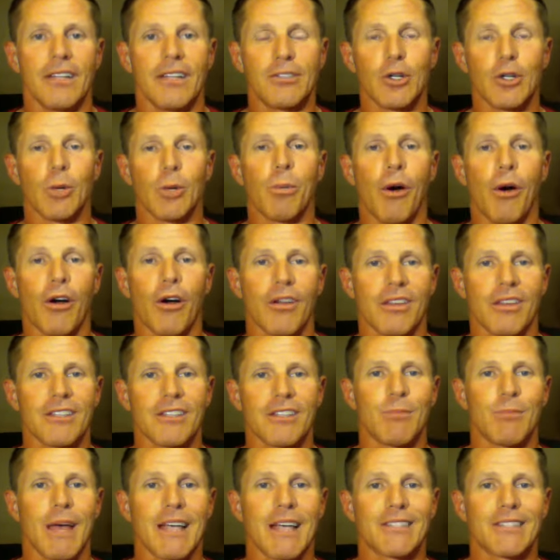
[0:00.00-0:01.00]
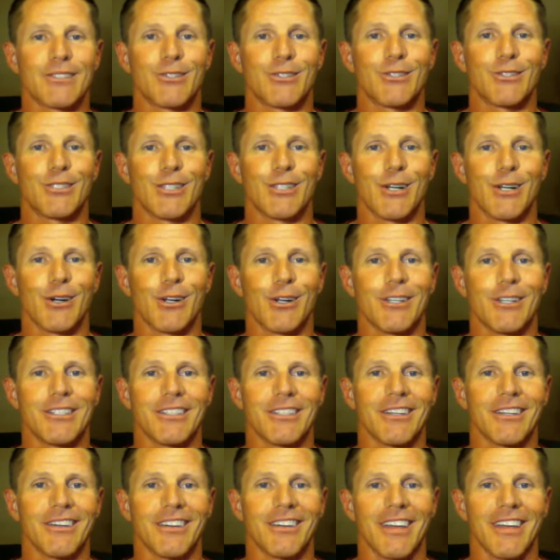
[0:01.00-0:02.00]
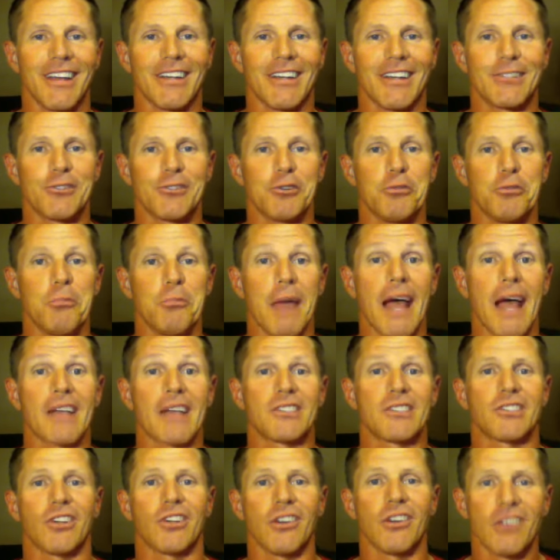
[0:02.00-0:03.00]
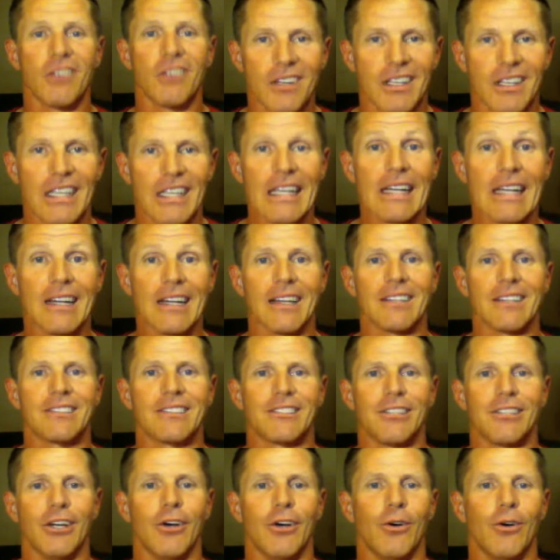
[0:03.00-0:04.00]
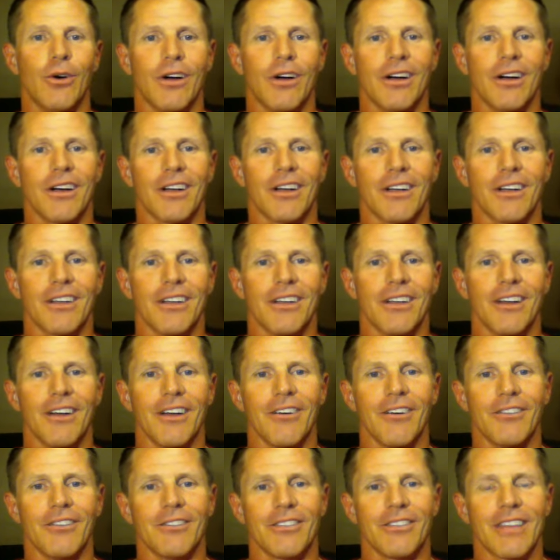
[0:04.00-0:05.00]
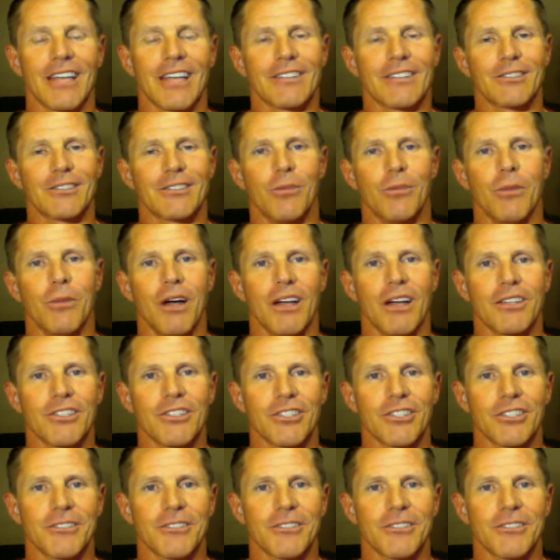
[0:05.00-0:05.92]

a part of this master series and a true master in it. So, thanks so much.